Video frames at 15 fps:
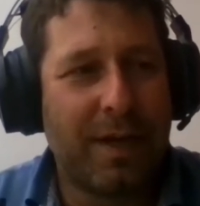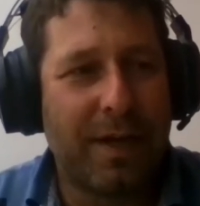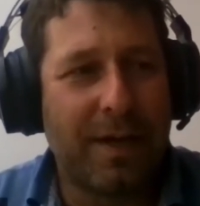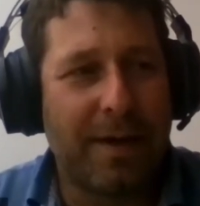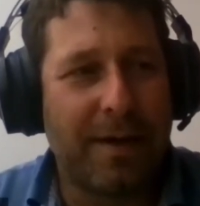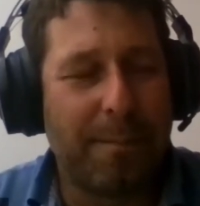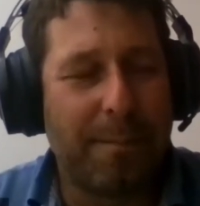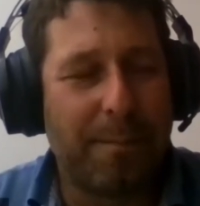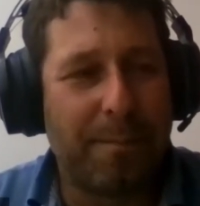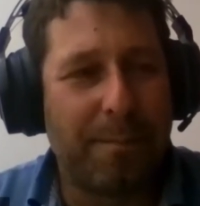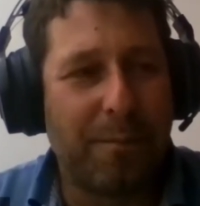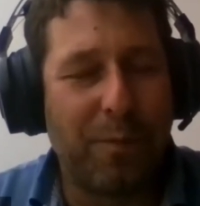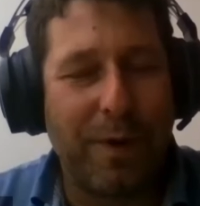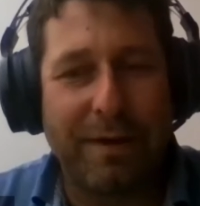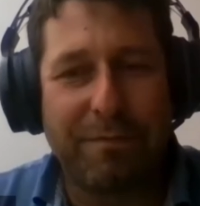Um,
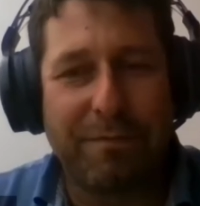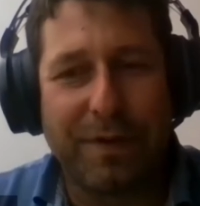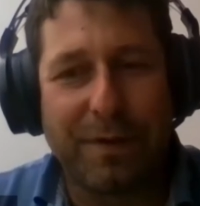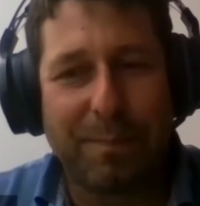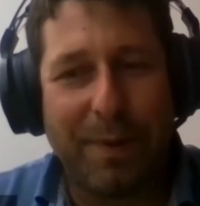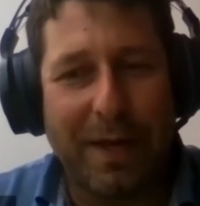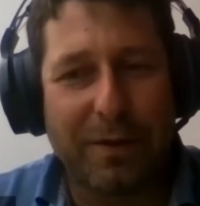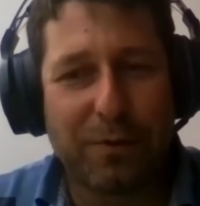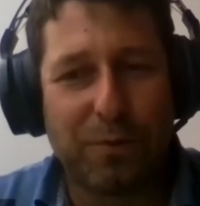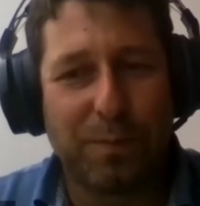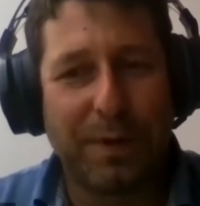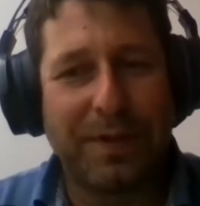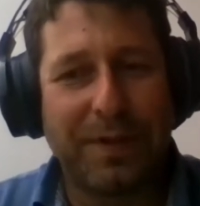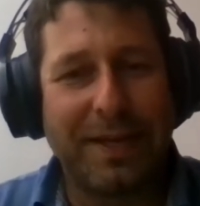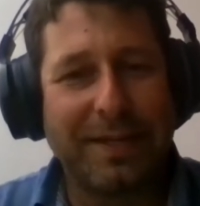when I think back to
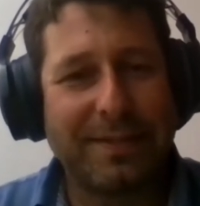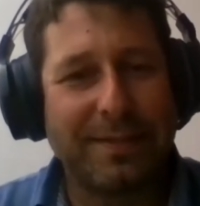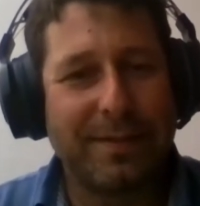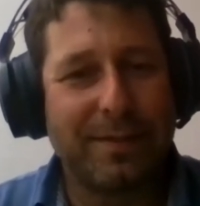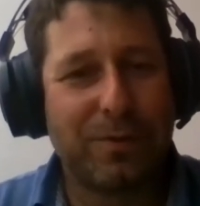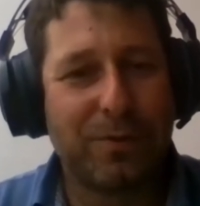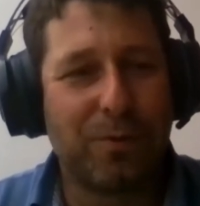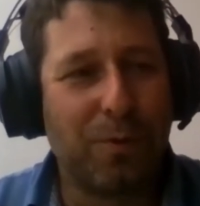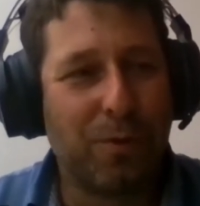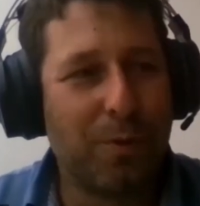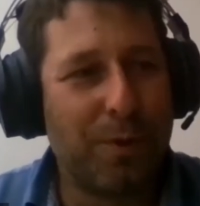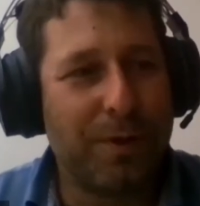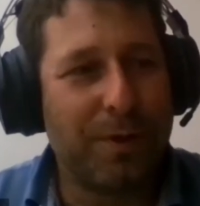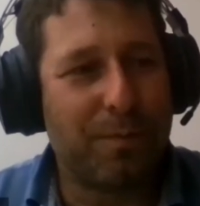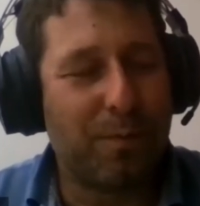my days in
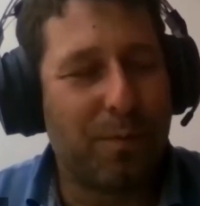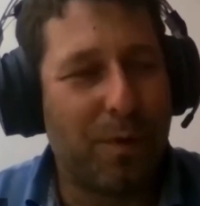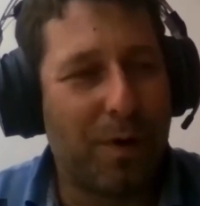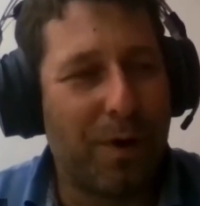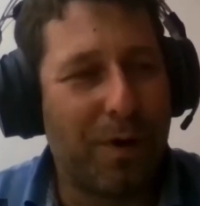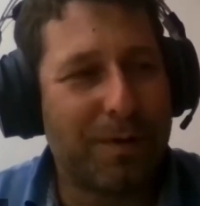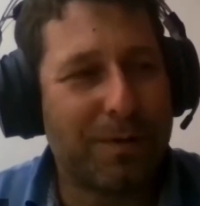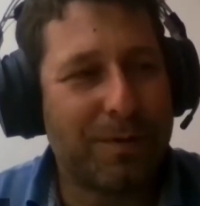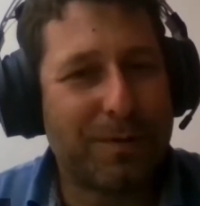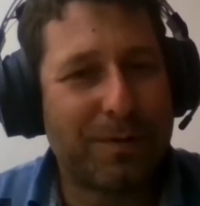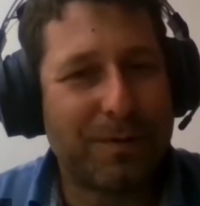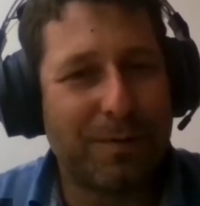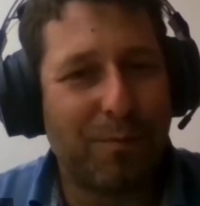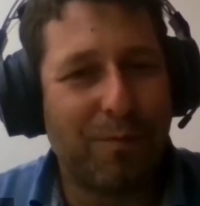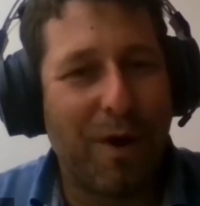school, it
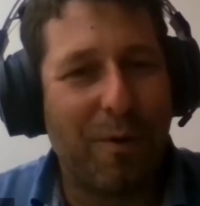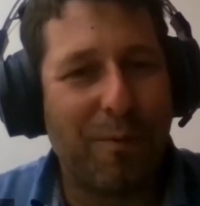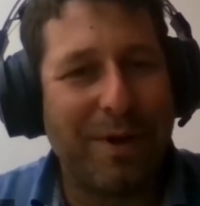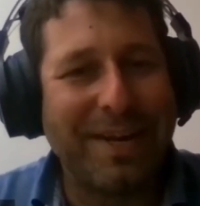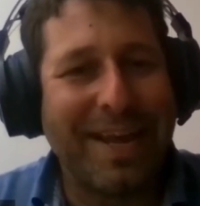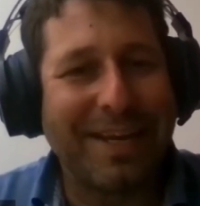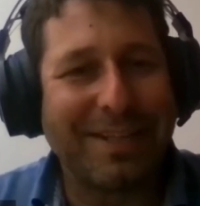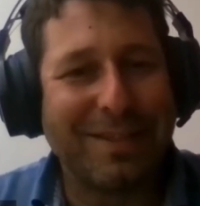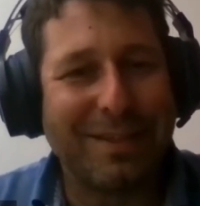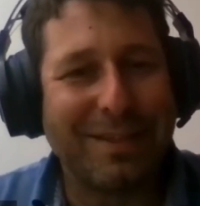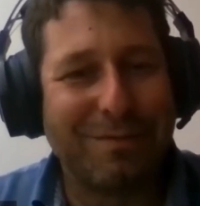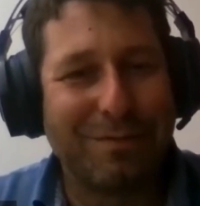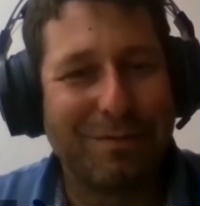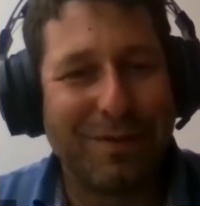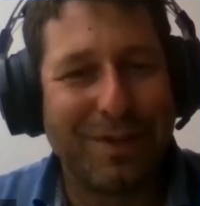was very negative.